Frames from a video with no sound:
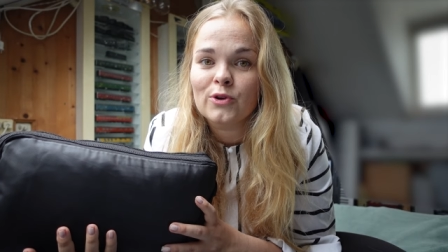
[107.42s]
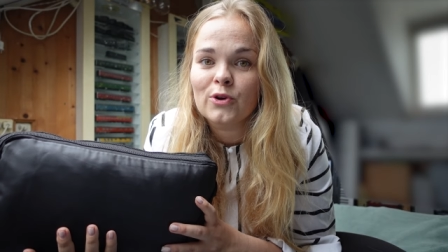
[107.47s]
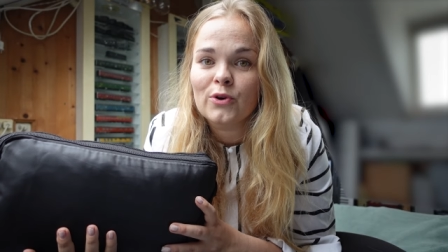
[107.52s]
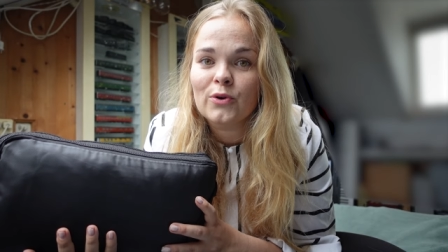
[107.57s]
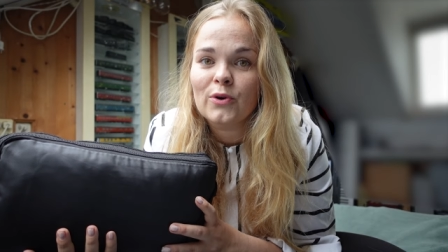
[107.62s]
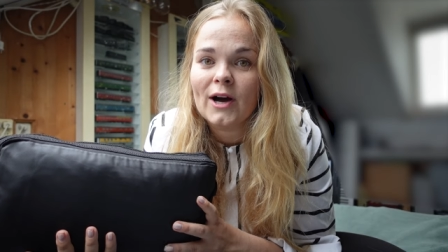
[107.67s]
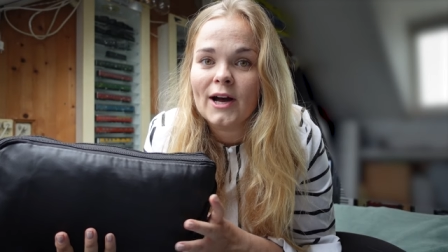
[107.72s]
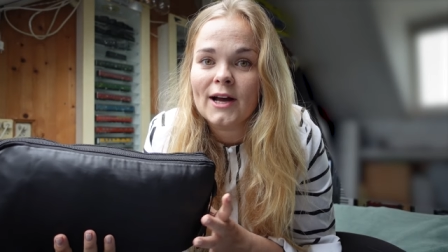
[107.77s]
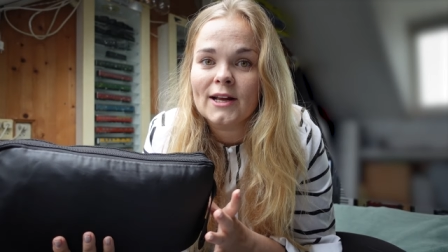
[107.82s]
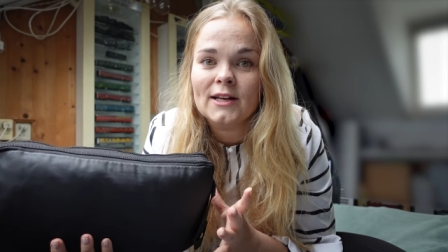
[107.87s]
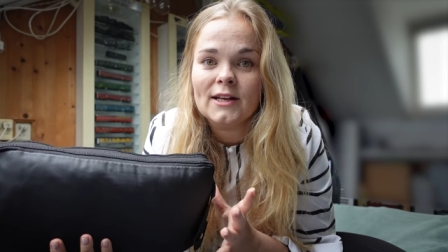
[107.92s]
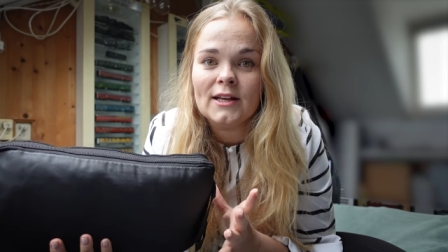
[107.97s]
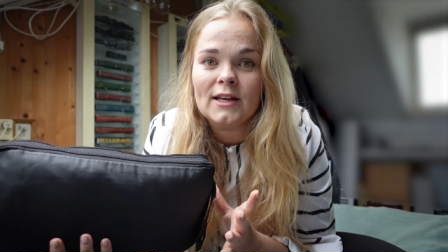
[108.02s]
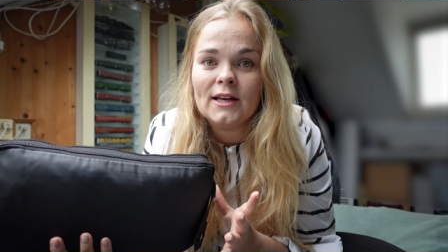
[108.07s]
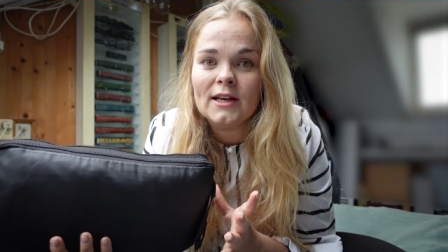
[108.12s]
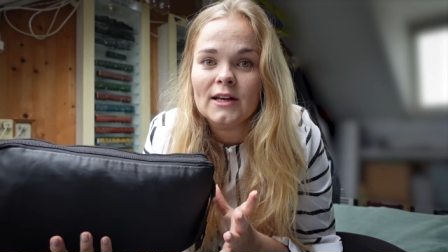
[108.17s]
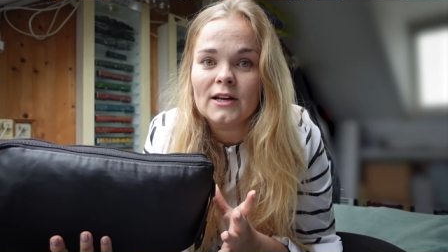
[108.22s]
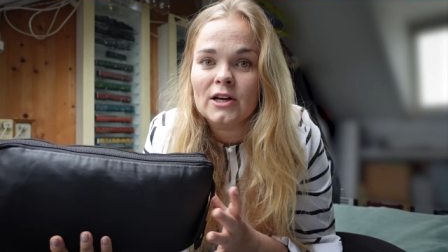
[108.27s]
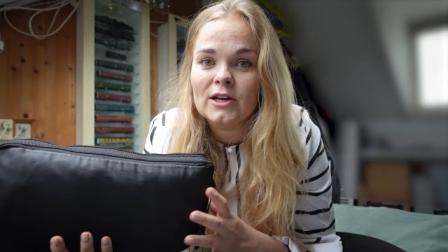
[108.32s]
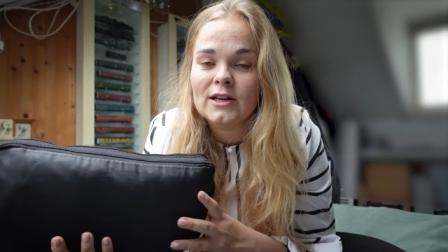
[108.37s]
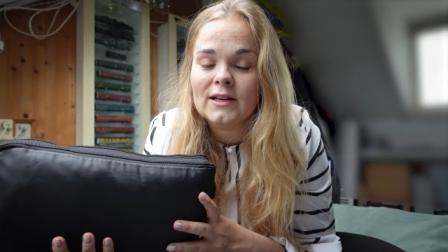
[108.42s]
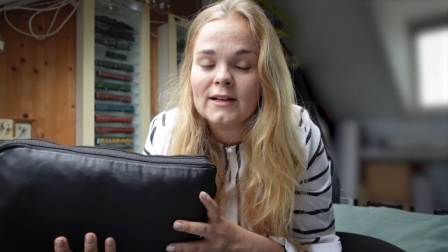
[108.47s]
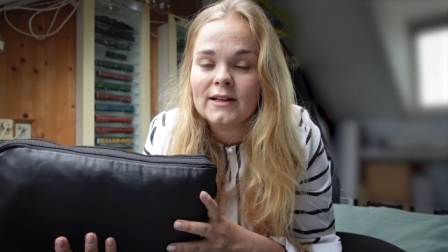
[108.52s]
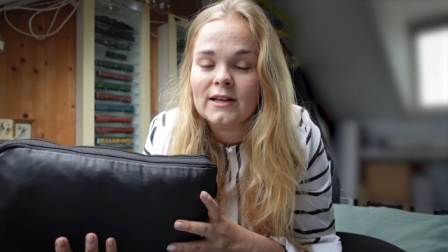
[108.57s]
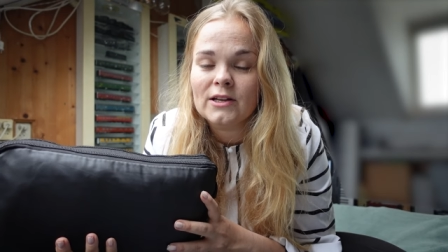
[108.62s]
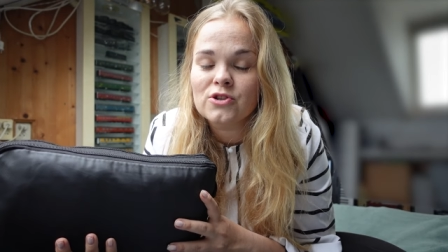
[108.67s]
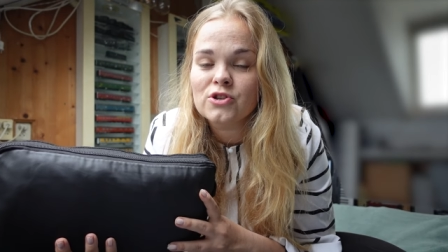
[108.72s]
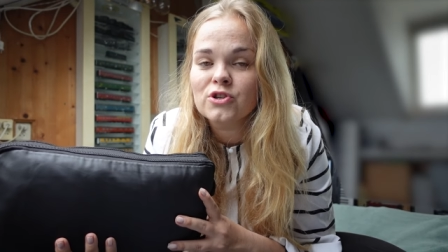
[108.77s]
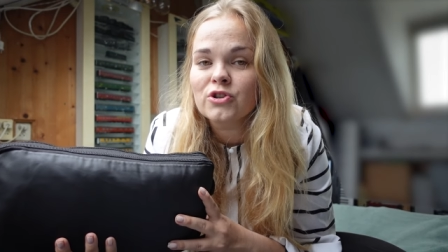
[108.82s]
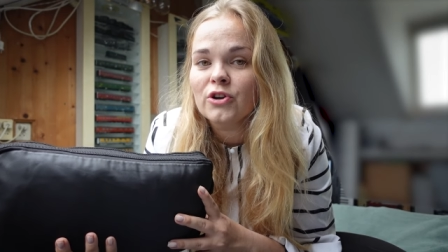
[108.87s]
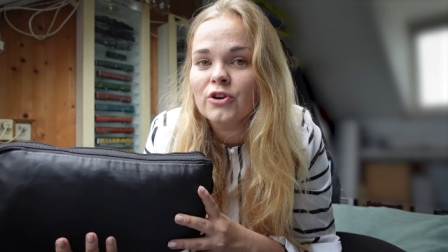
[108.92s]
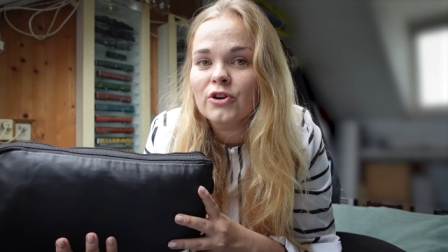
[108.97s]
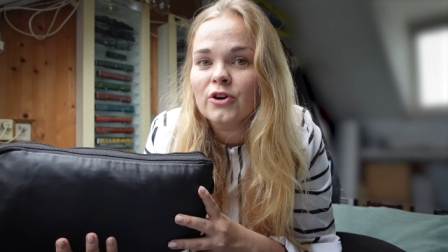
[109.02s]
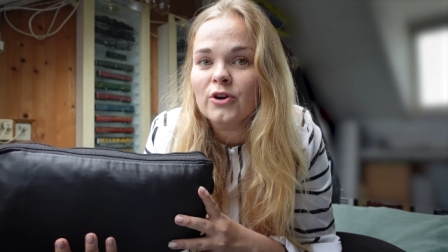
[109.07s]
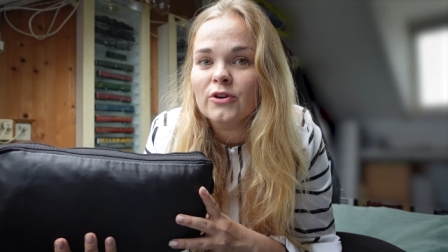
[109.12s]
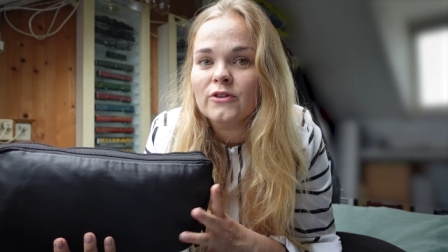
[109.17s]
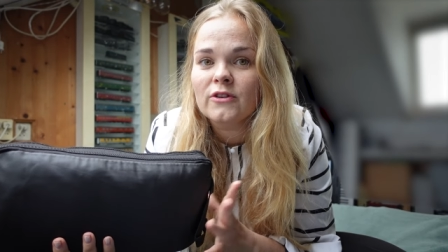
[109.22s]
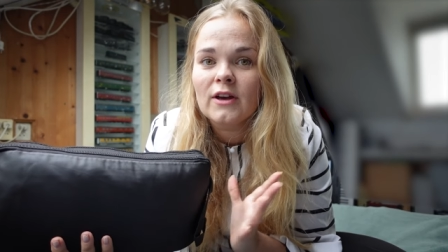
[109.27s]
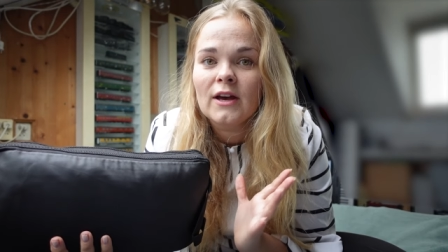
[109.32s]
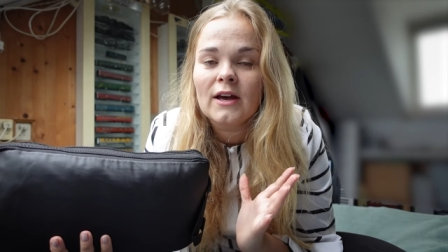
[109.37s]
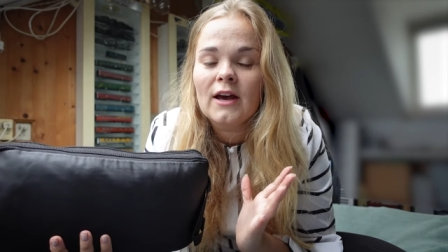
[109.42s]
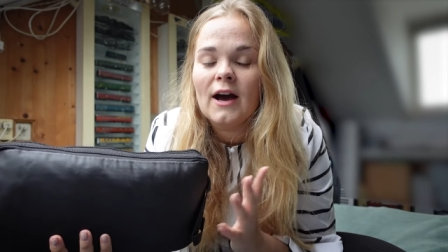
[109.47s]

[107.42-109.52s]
no, I need a clean shirt,